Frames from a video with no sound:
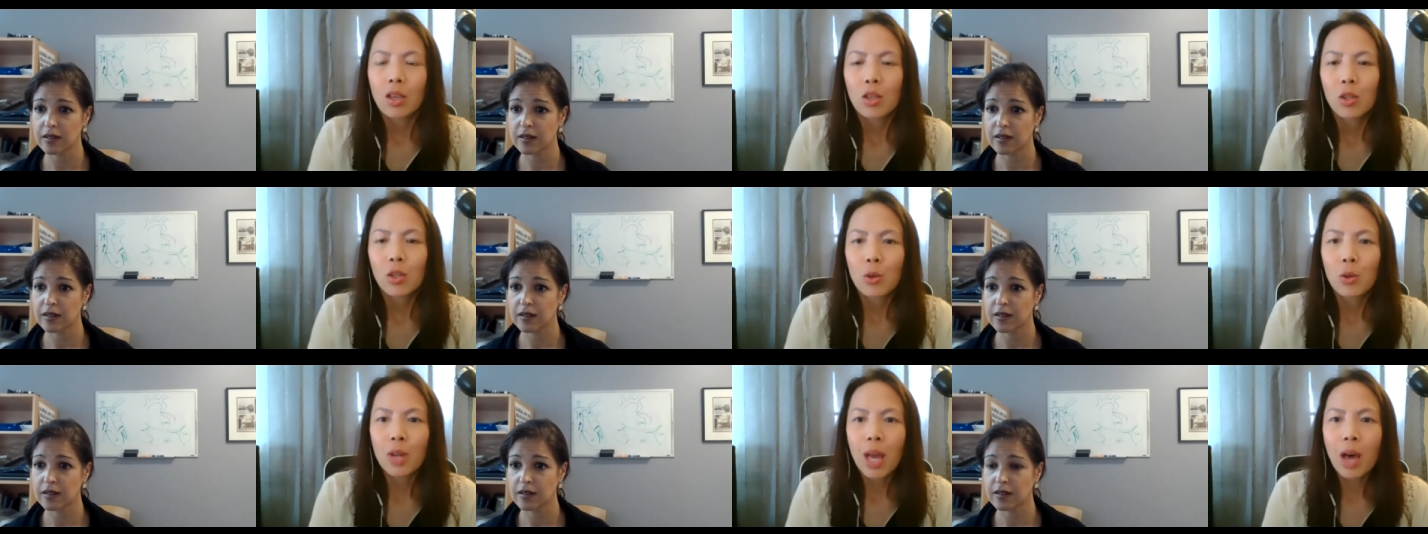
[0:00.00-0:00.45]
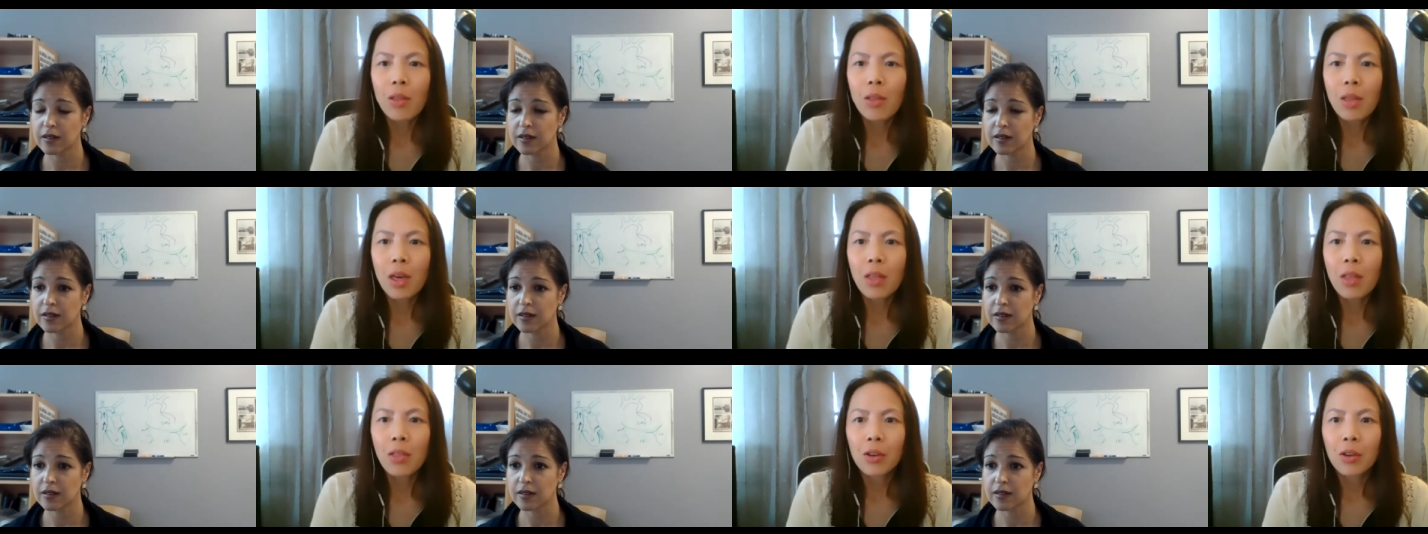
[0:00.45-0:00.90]
Speaker 1: So now
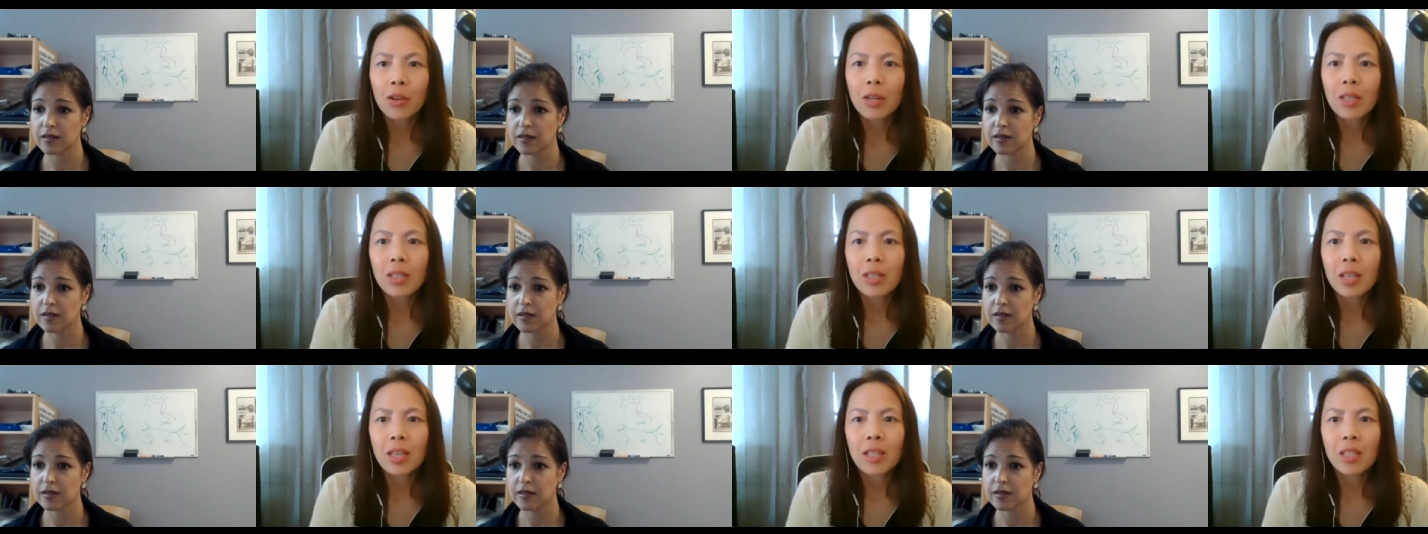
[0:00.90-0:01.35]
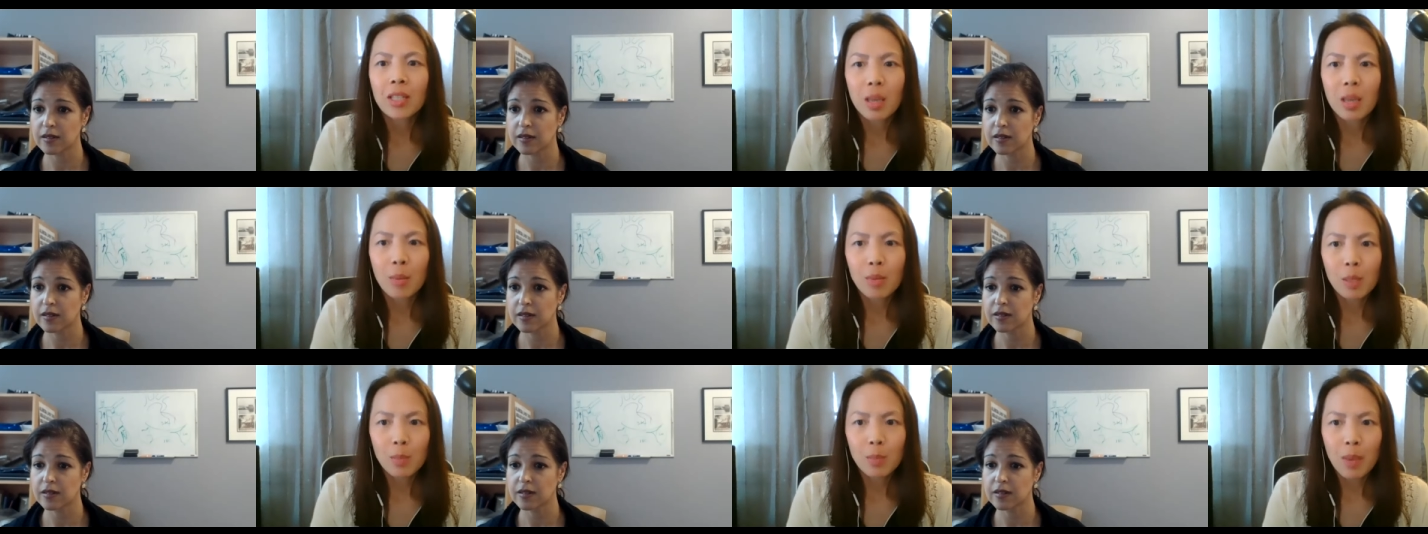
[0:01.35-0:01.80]
that there is a
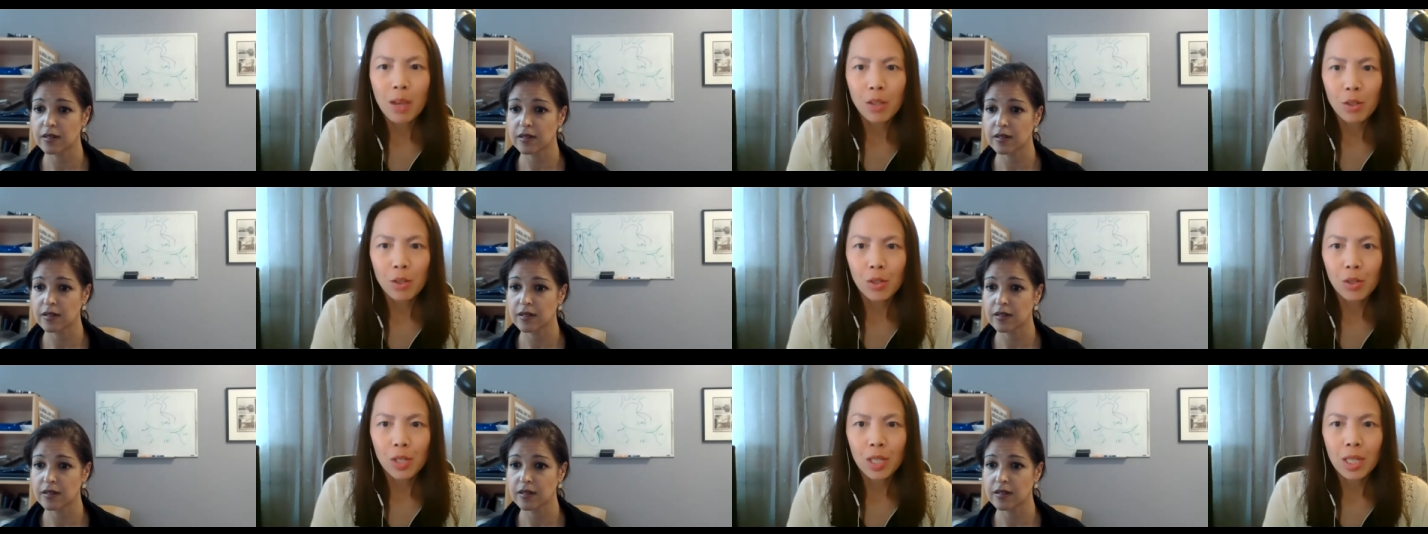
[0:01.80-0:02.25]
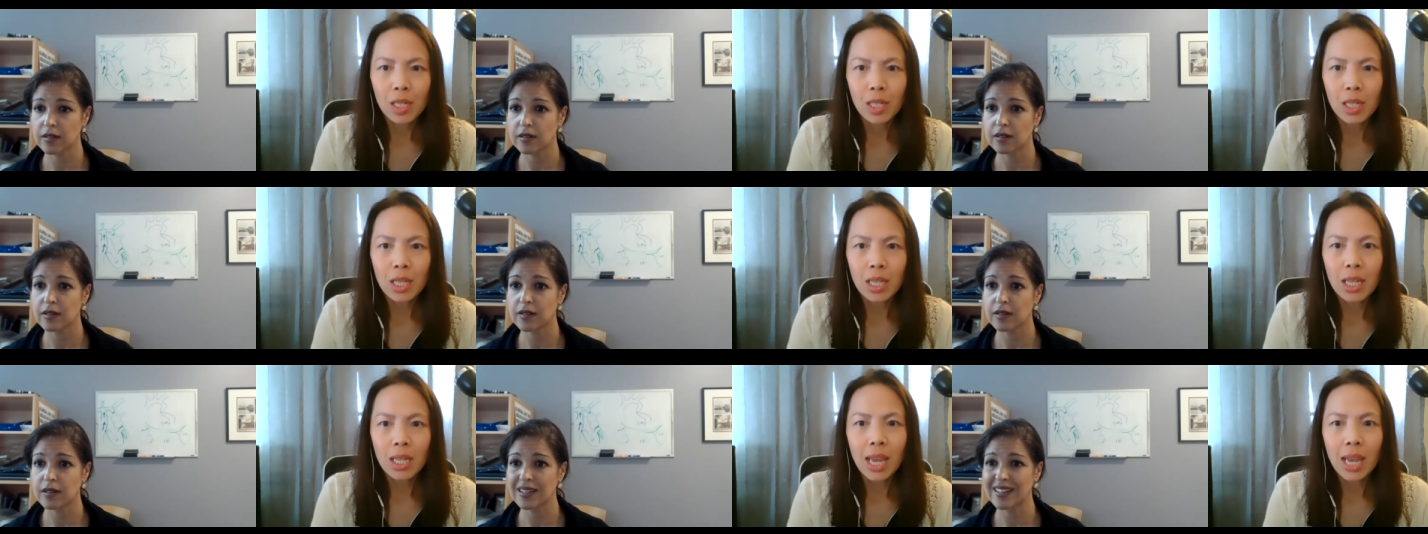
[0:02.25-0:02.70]

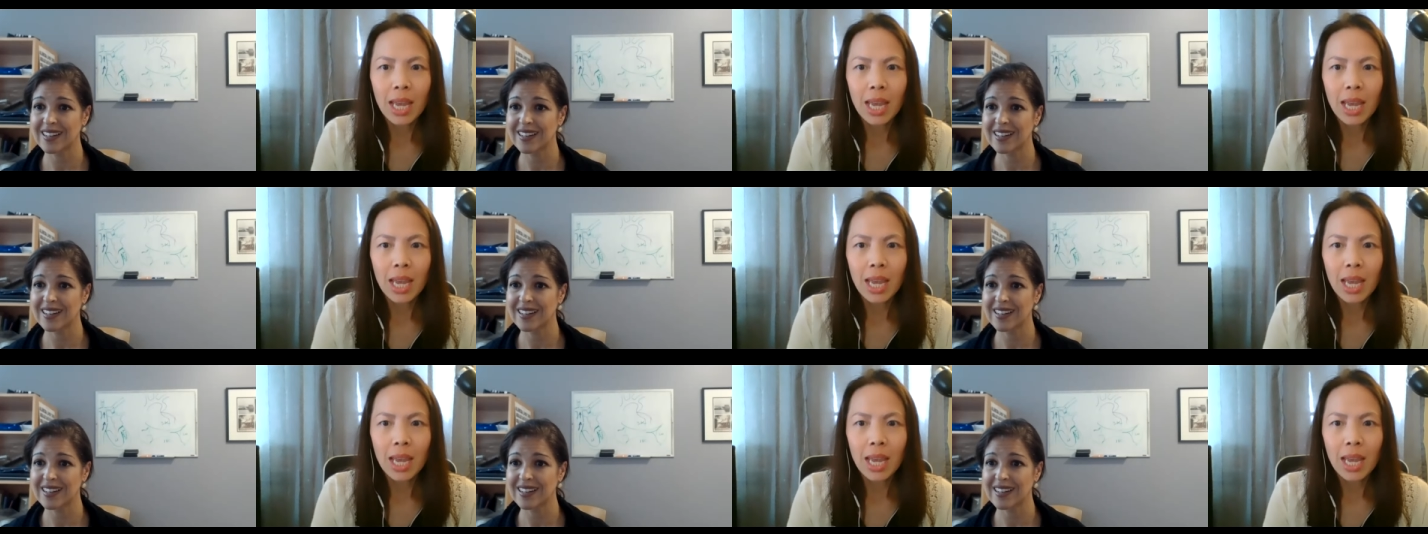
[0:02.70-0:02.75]
subspecialty in